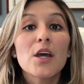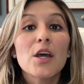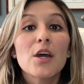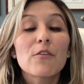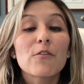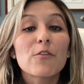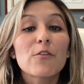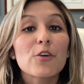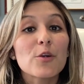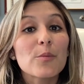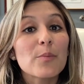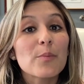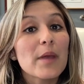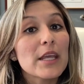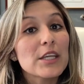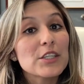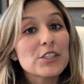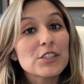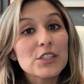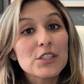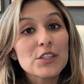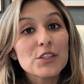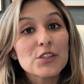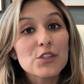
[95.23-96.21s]
For
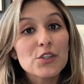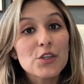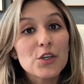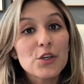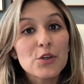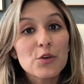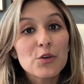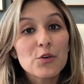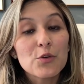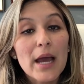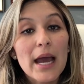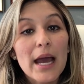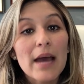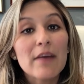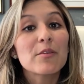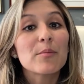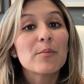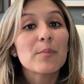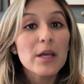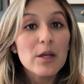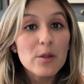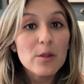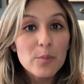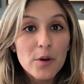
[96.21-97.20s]
patients who have a
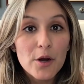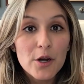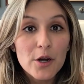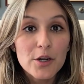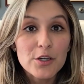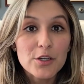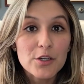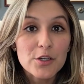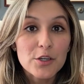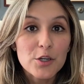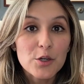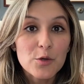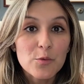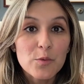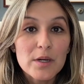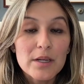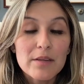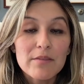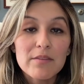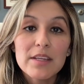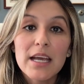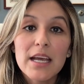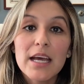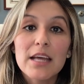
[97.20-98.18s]
male partner, one of
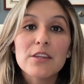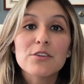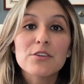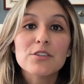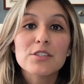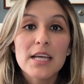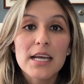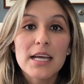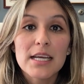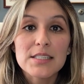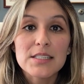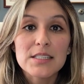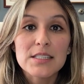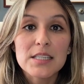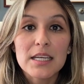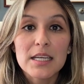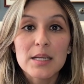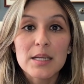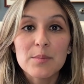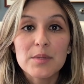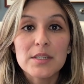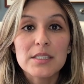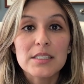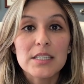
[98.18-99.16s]
the other tests that
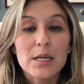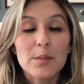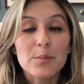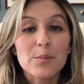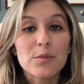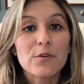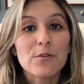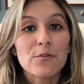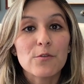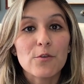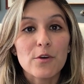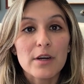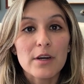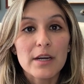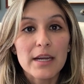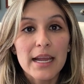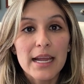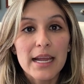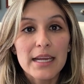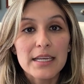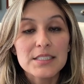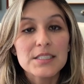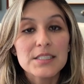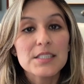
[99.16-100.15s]
can be done
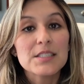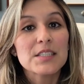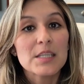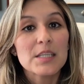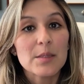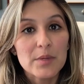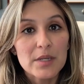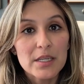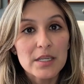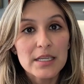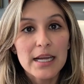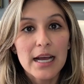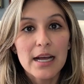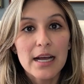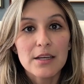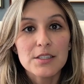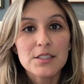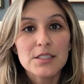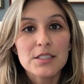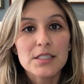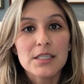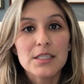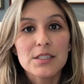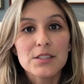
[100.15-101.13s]
beforehand is a semen
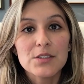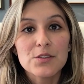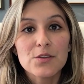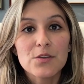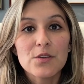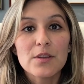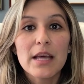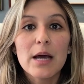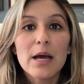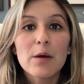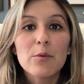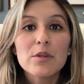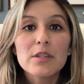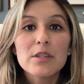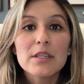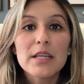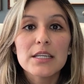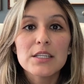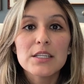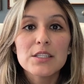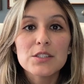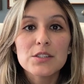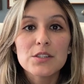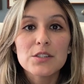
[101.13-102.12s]
analysis. So that will let
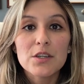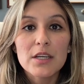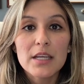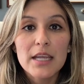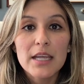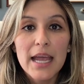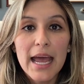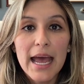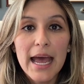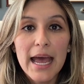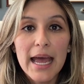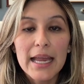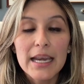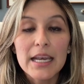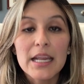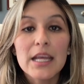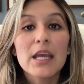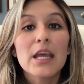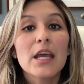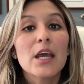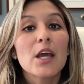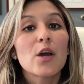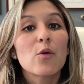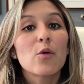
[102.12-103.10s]
us look at,
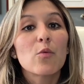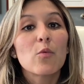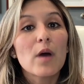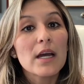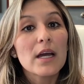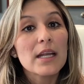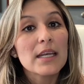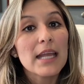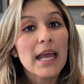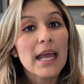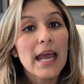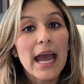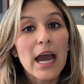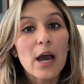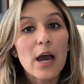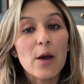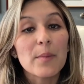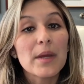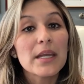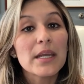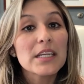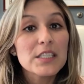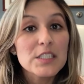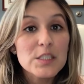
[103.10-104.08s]
one, how
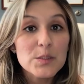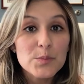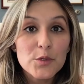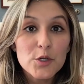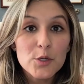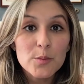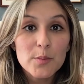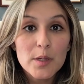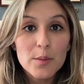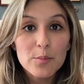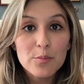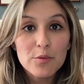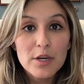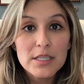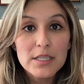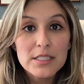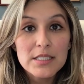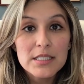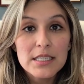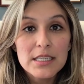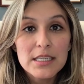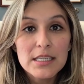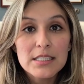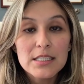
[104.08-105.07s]
many sperm are
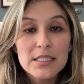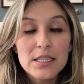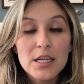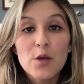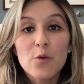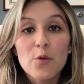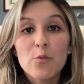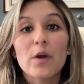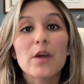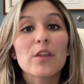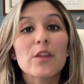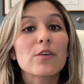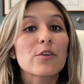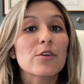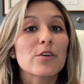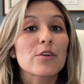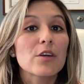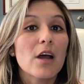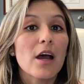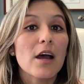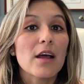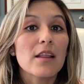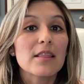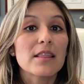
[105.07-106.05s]
present, whether or
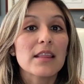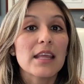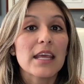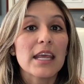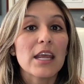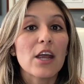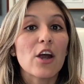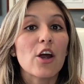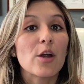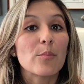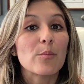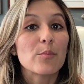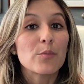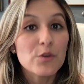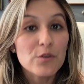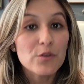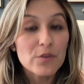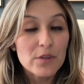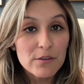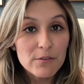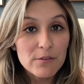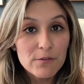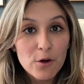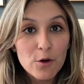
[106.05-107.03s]
not they are
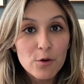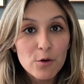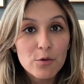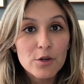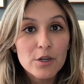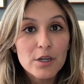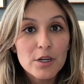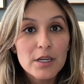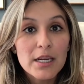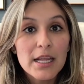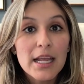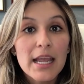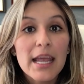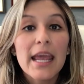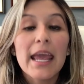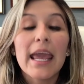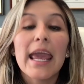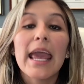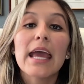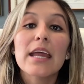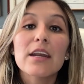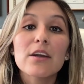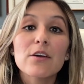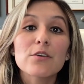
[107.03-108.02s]
moving forward,
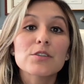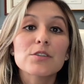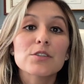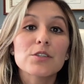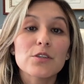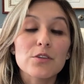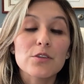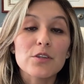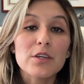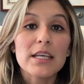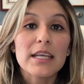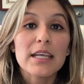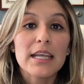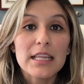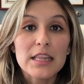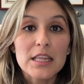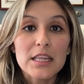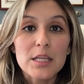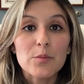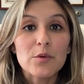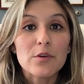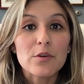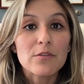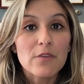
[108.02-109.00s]
and also looking at the
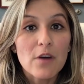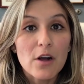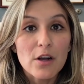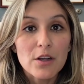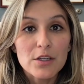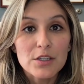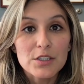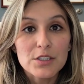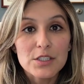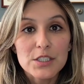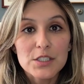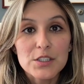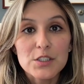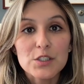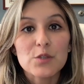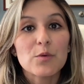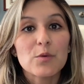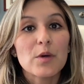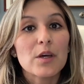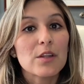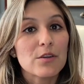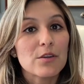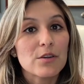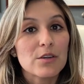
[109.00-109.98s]
morphology, so
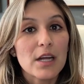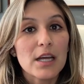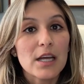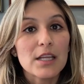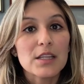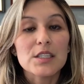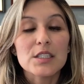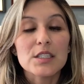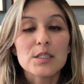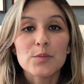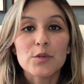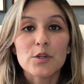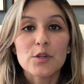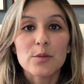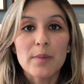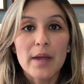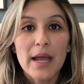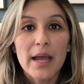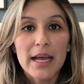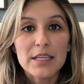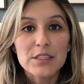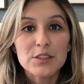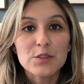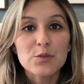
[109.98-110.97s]
whether or not the sperm
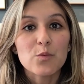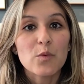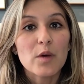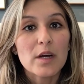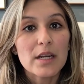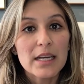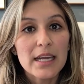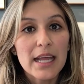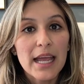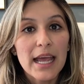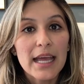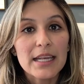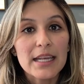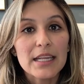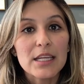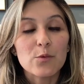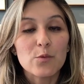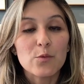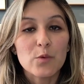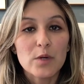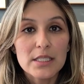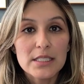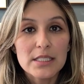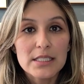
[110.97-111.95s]
has one head and
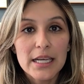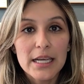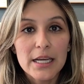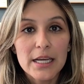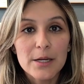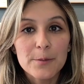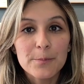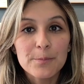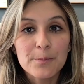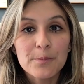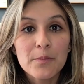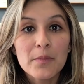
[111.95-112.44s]
one tail.